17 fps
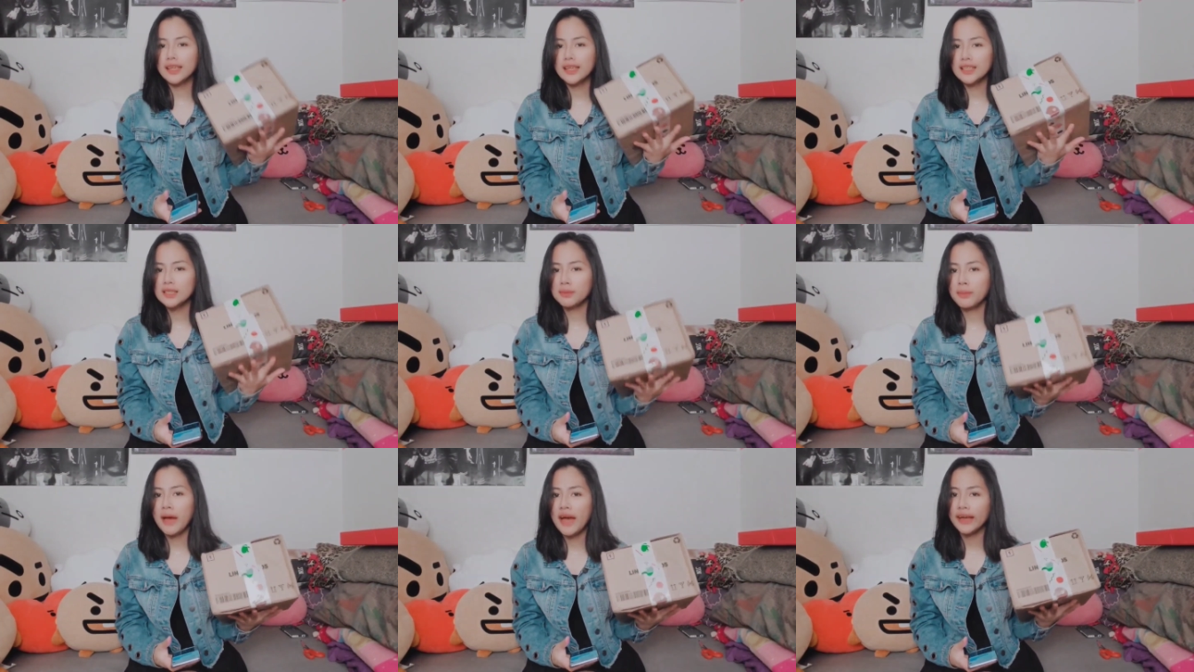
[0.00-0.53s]

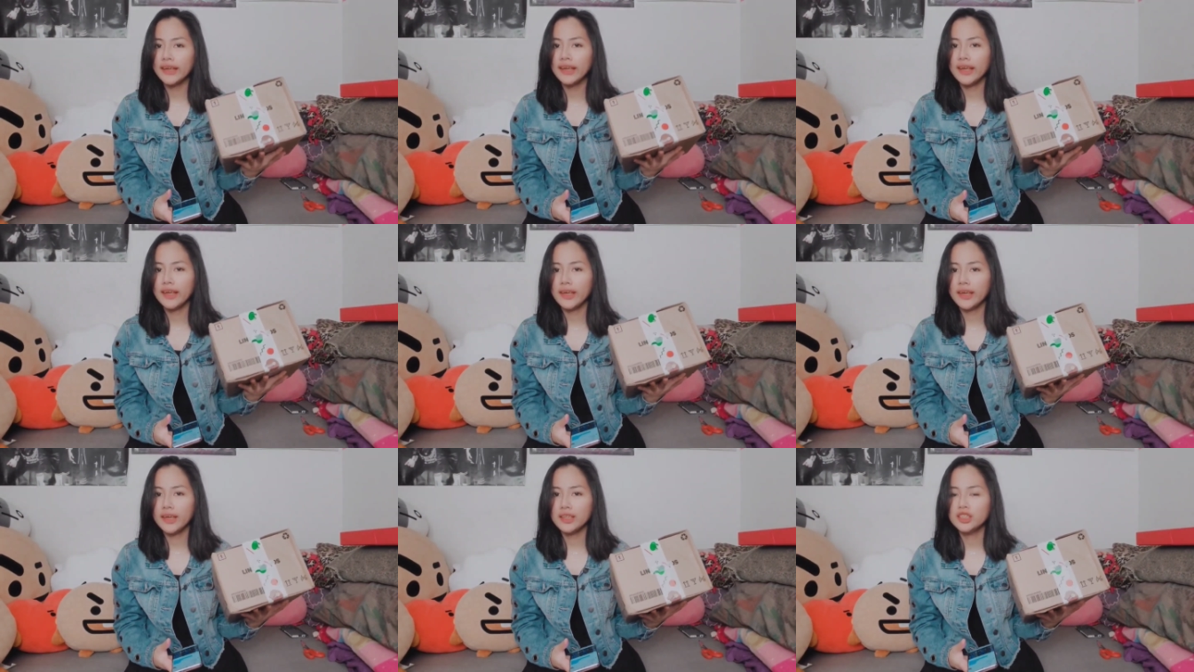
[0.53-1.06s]
this
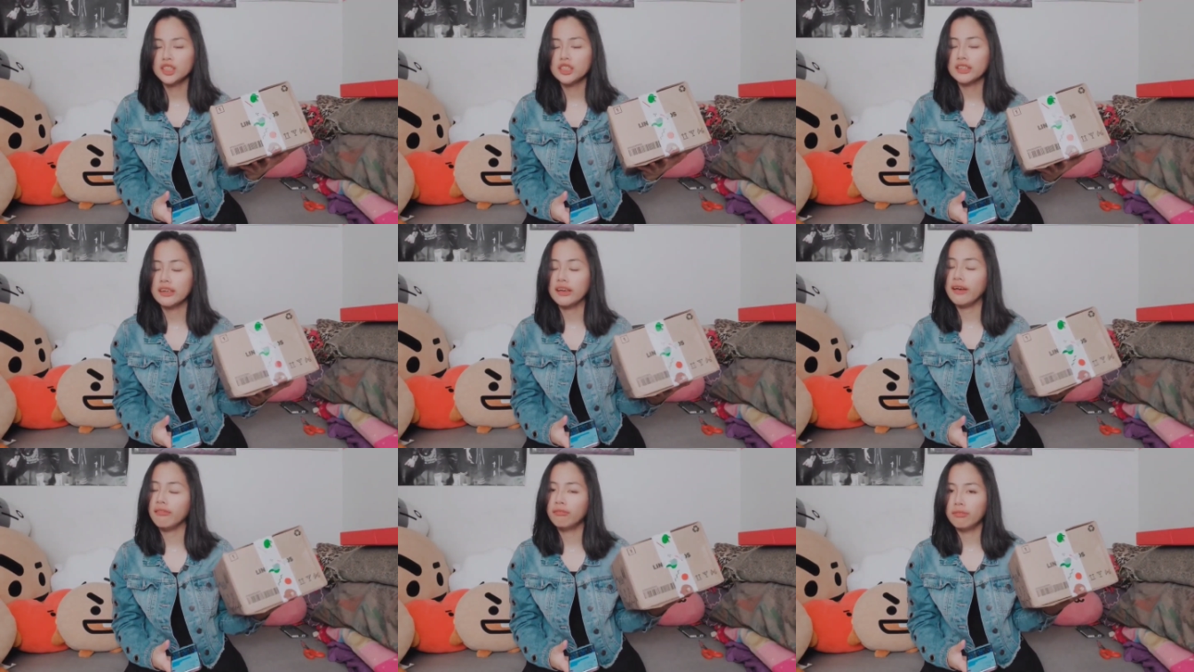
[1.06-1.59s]
package
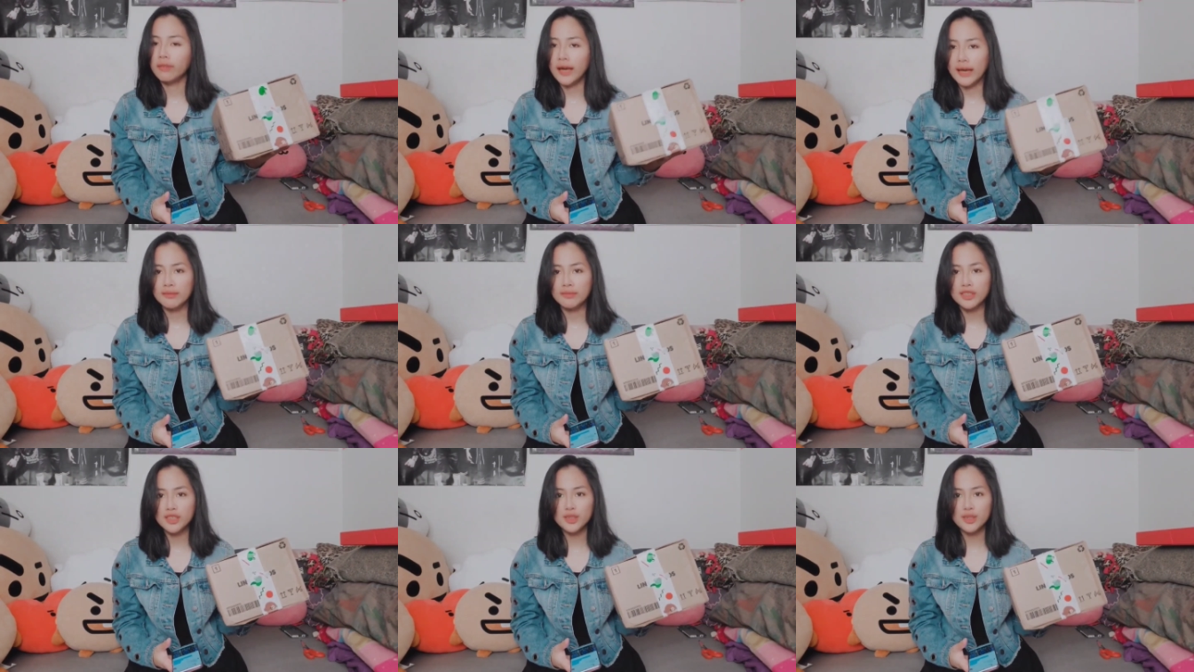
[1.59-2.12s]

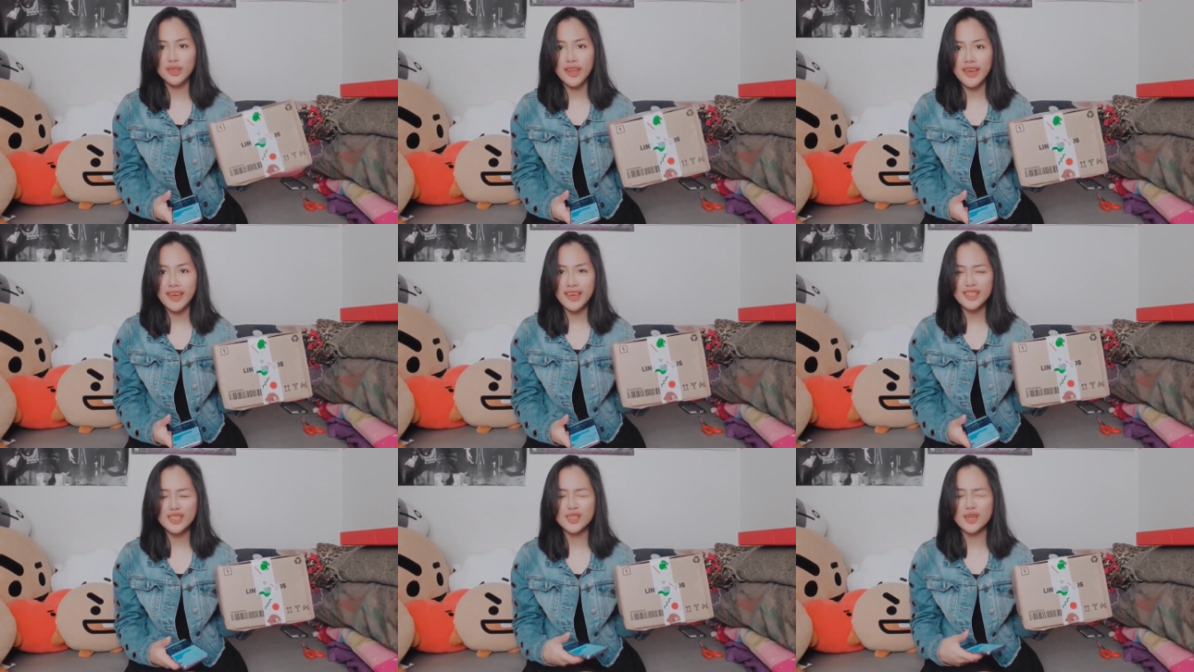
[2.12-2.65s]
arrived
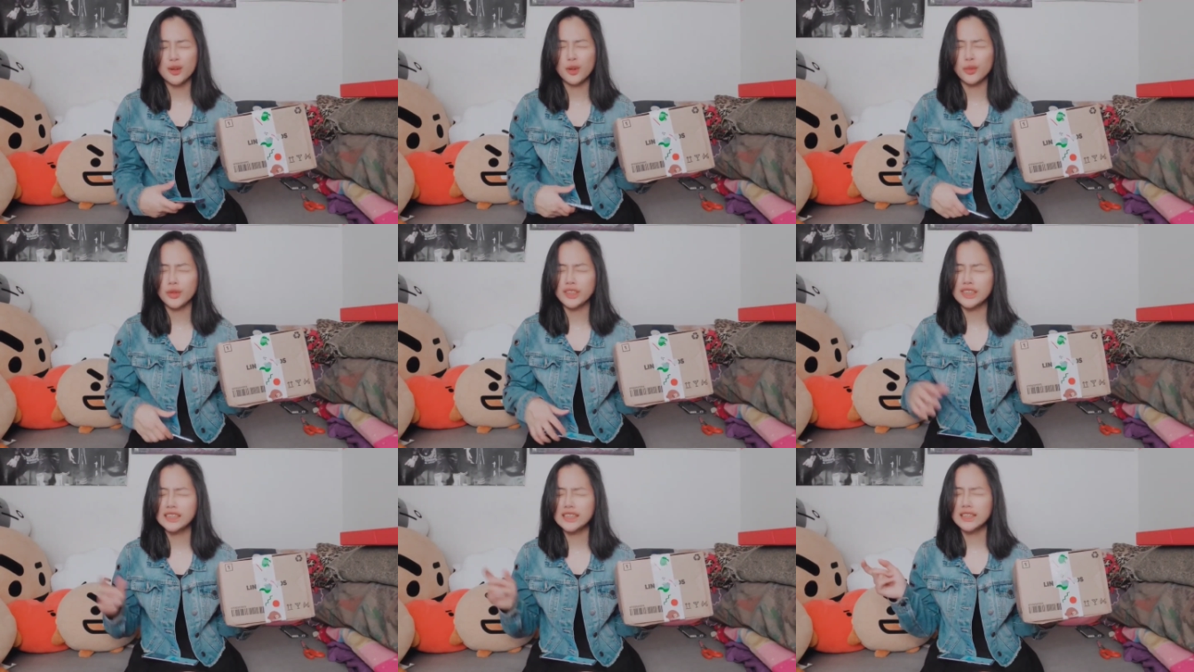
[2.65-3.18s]
today, so
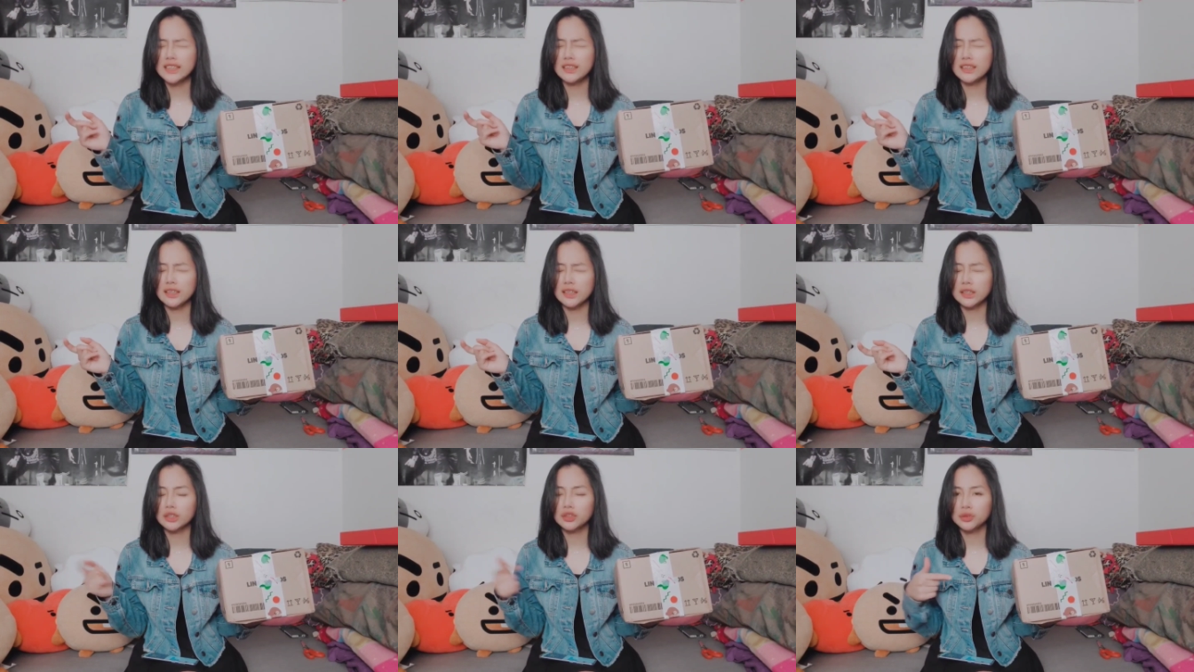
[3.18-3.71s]
we're just
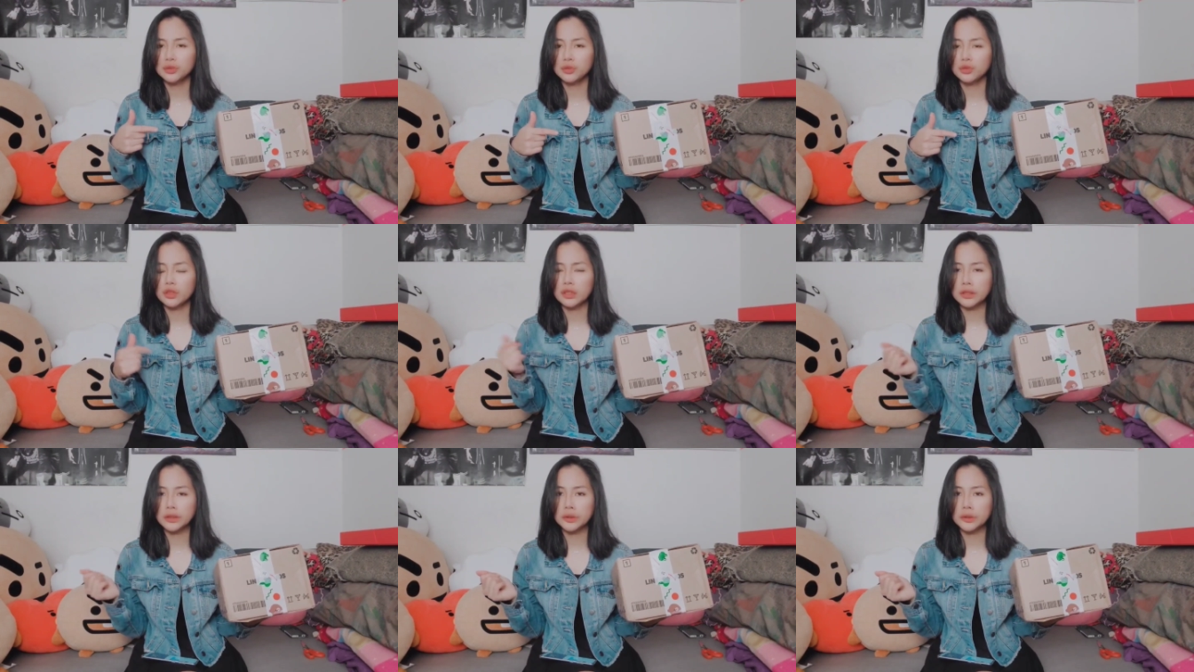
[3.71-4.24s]
gonna do
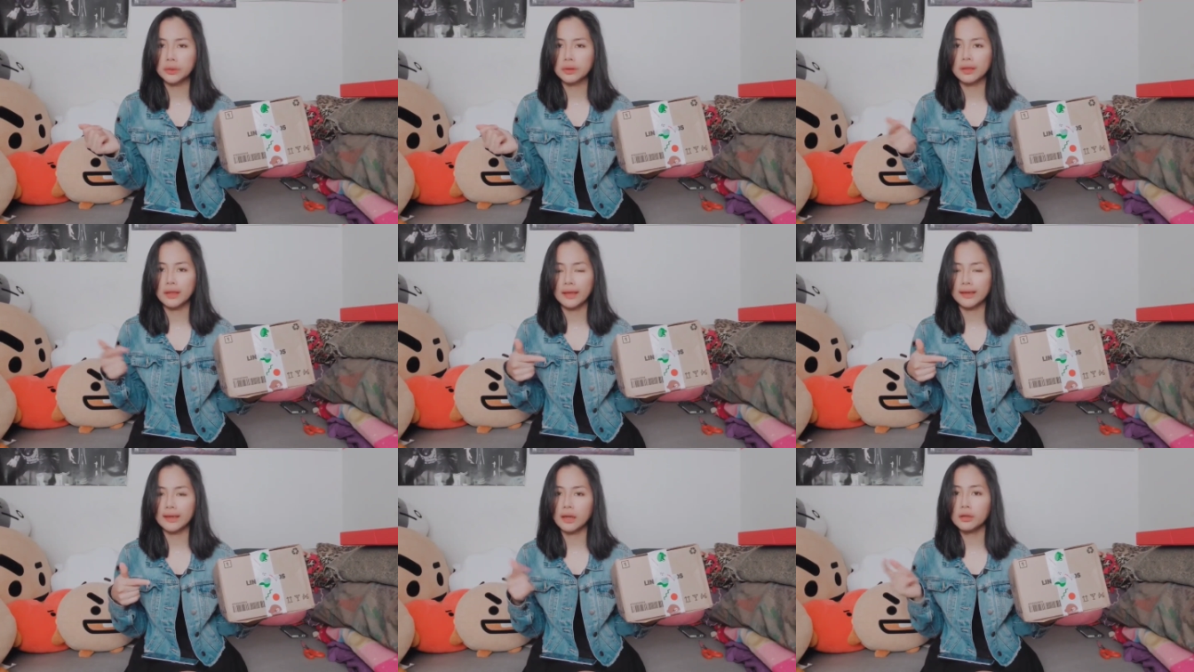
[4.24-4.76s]
a
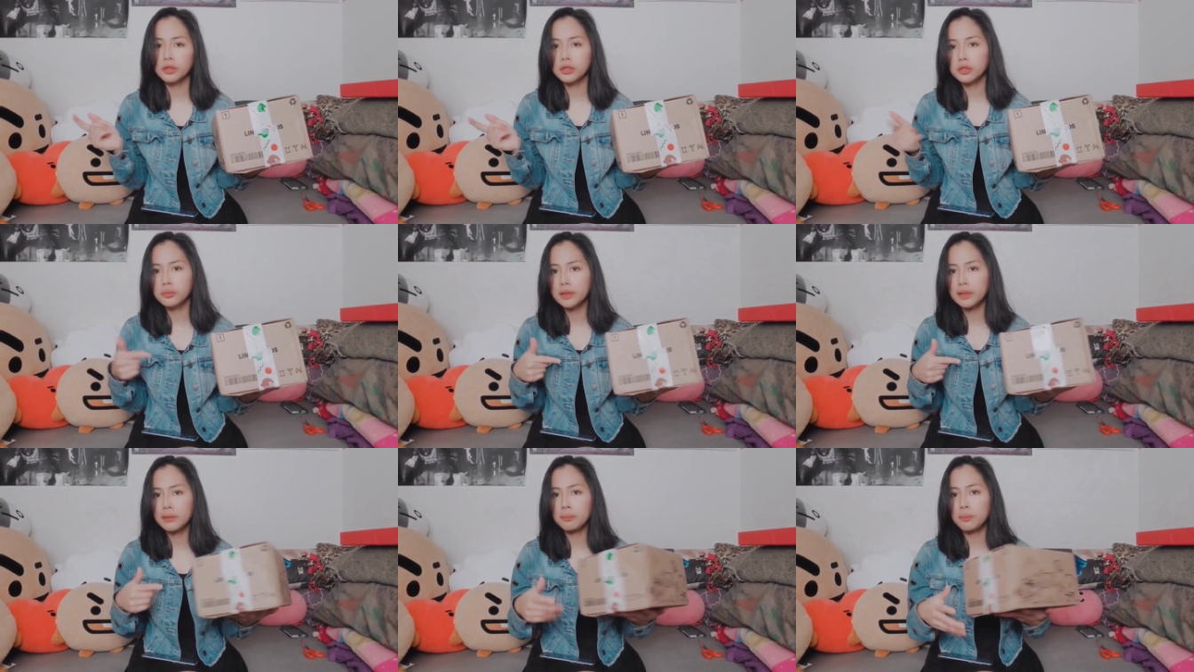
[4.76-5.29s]

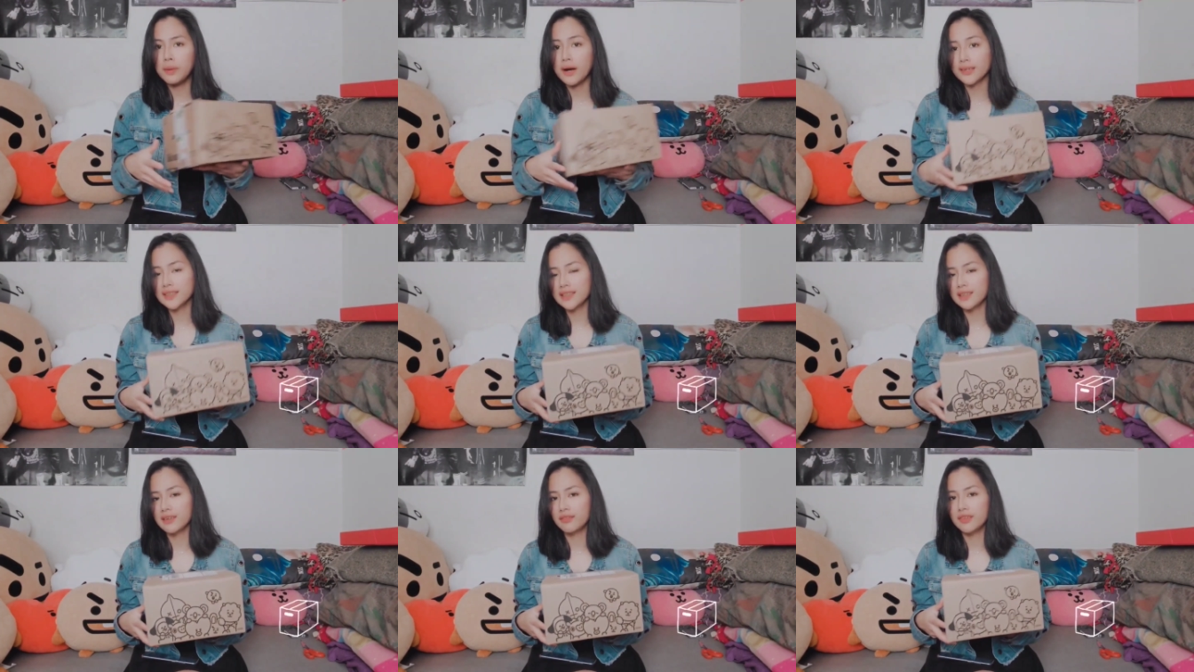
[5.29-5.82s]
little bit
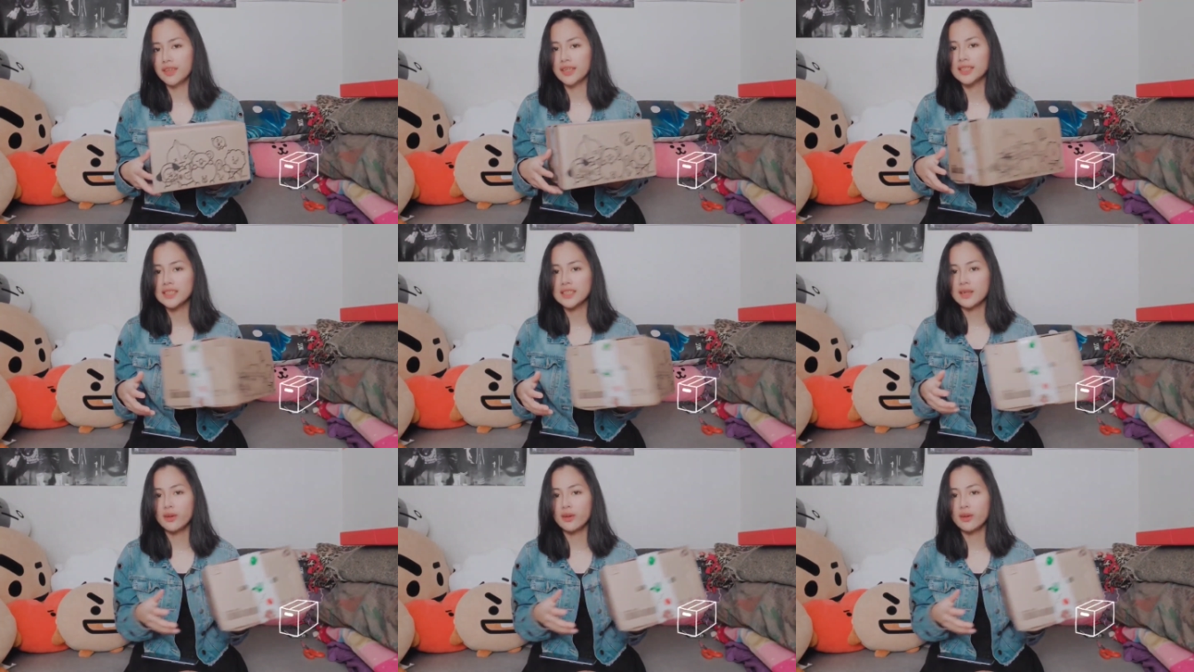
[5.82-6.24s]
unboxing of this.